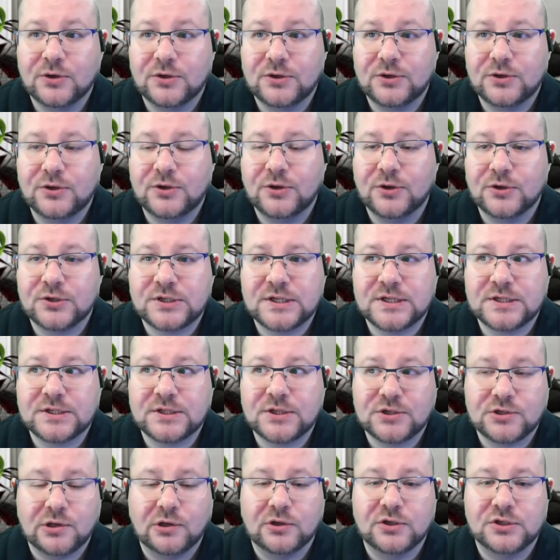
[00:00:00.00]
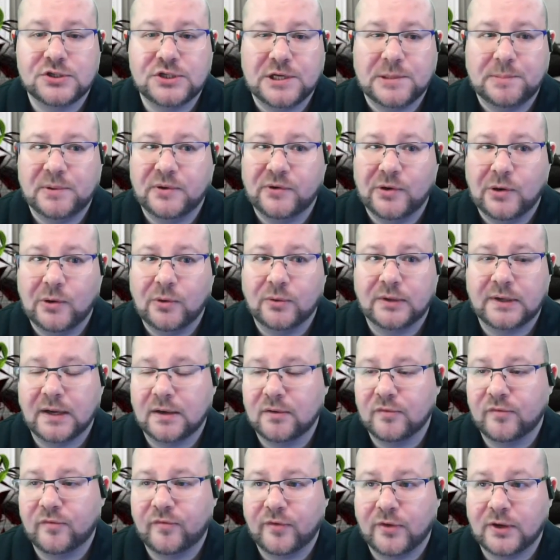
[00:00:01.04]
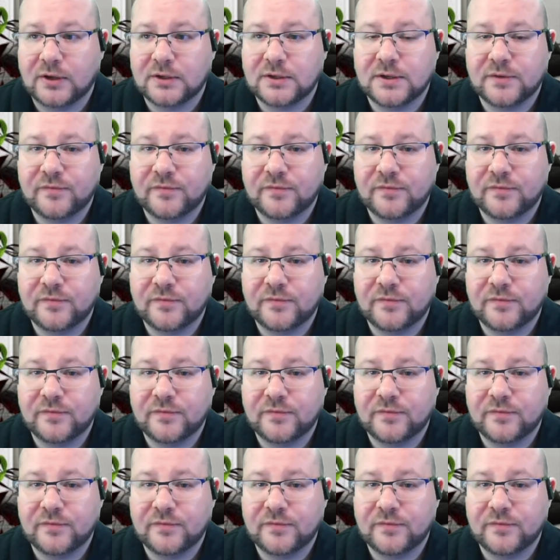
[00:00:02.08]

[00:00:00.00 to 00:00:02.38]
your sister's on GB Road. He's making fucked.